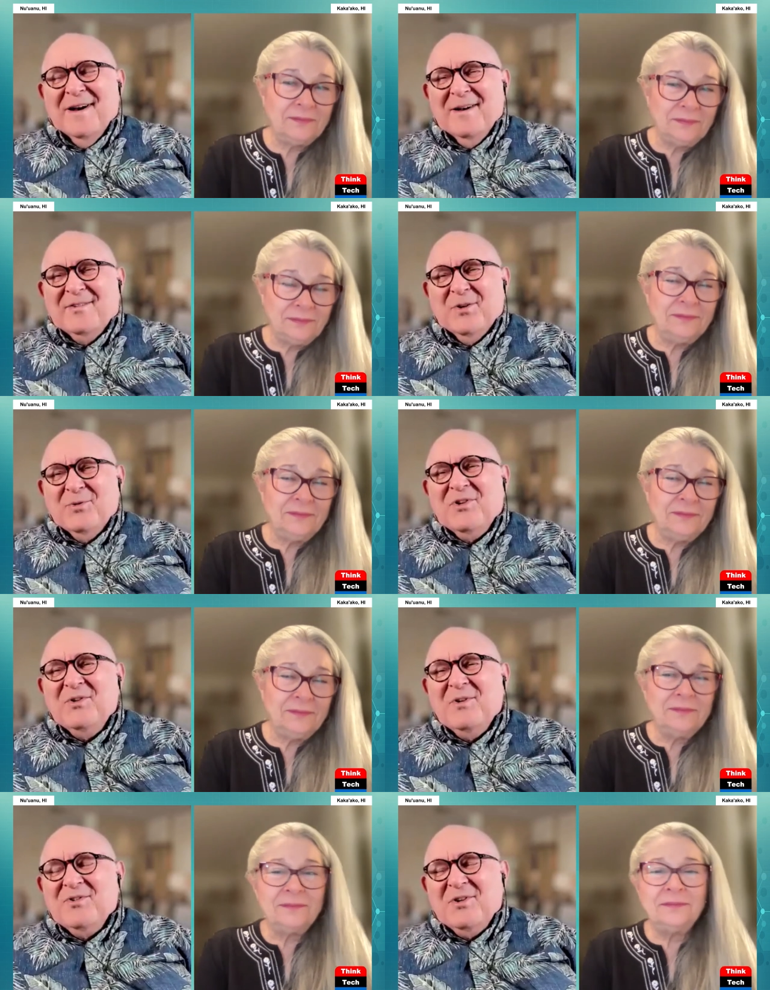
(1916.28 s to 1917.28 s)
Speaker 1: Uh, so
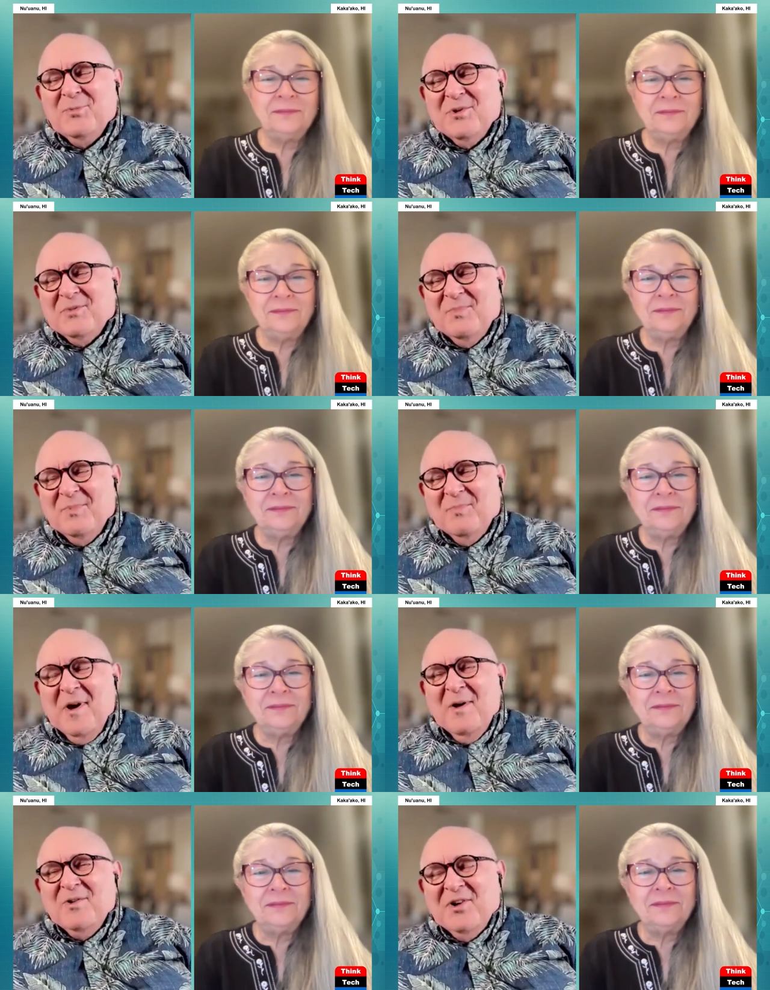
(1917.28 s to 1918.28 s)
she she was
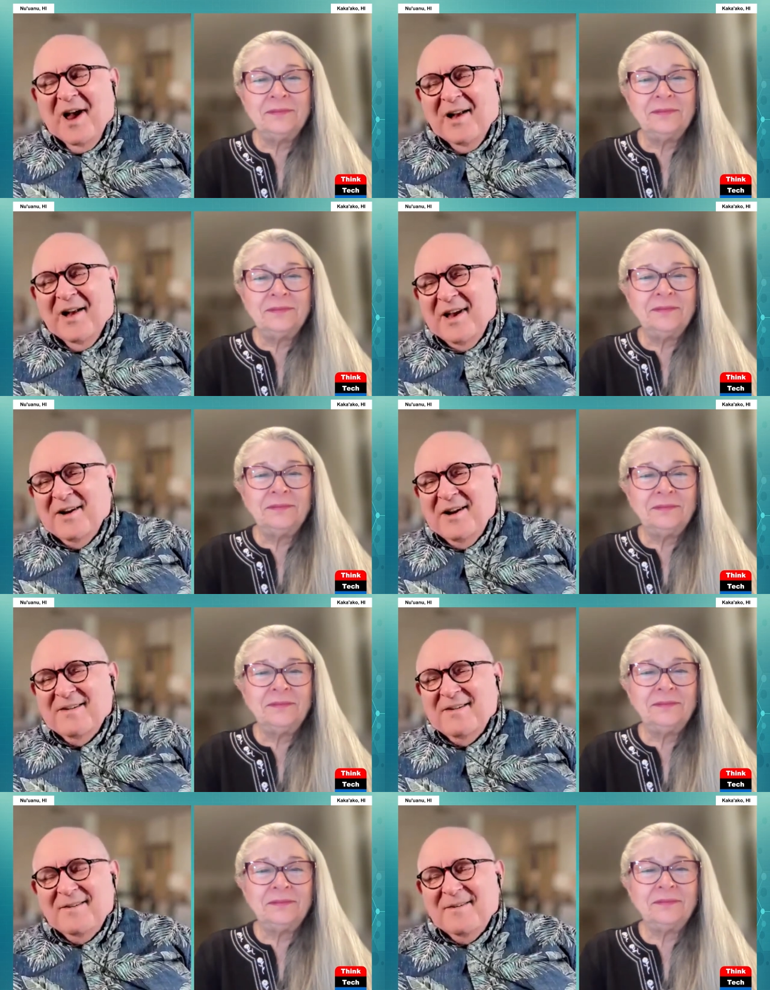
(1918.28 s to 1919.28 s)
she had that
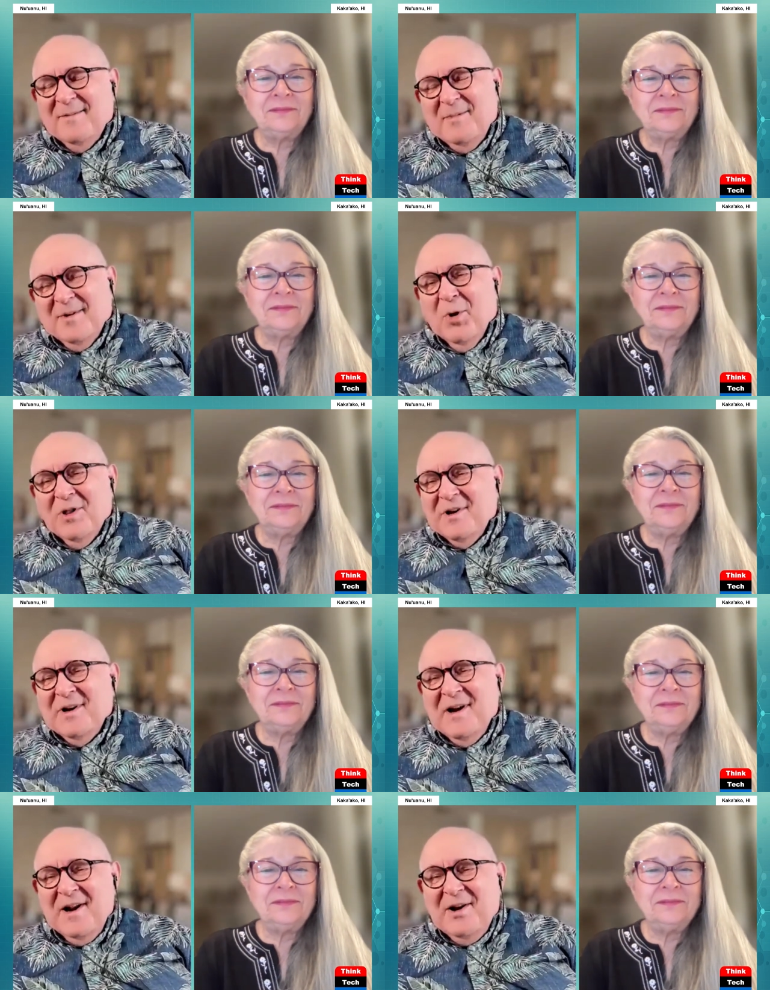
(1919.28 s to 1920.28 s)
uh, call it
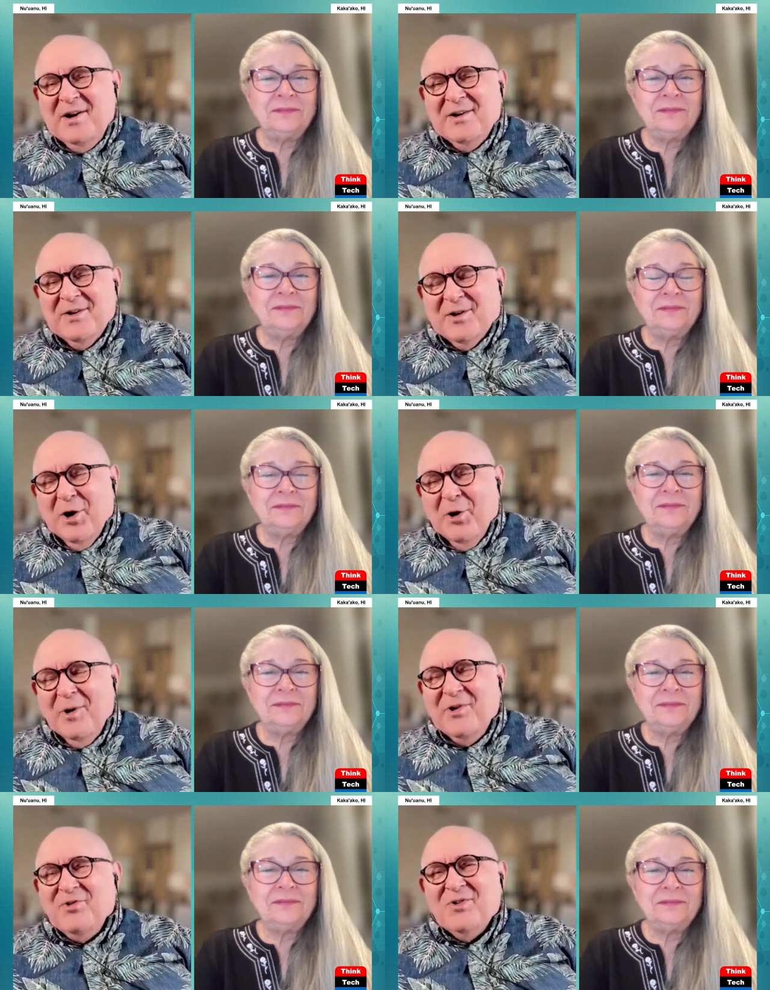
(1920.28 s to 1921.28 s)
an Indian
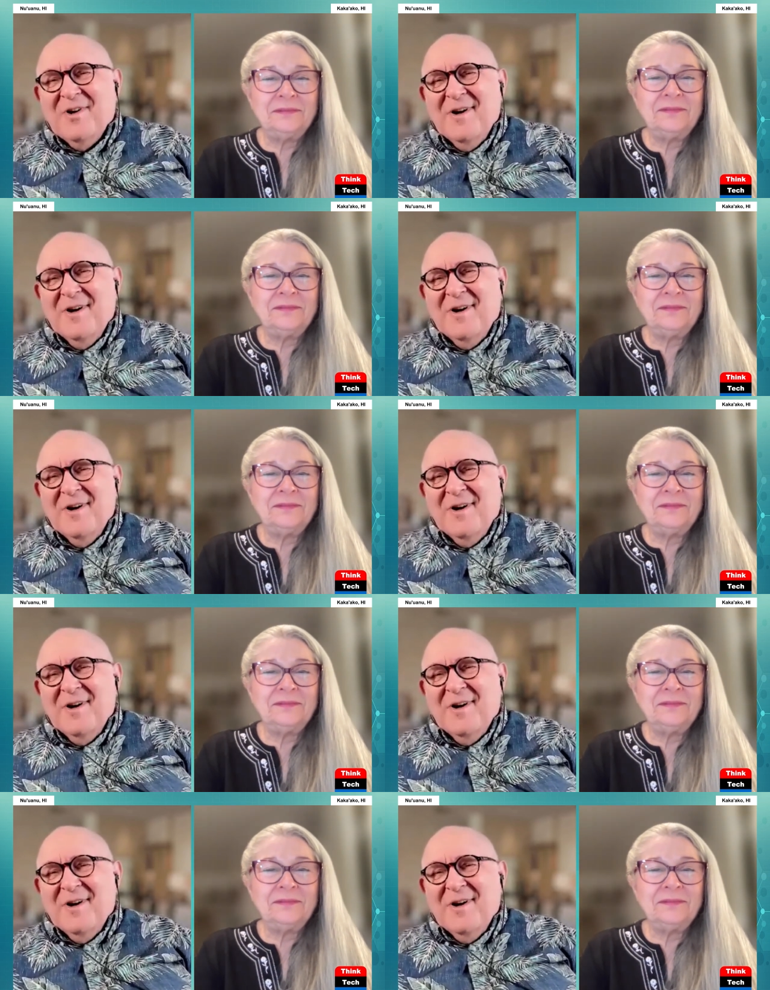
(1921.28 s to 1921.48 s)
courage.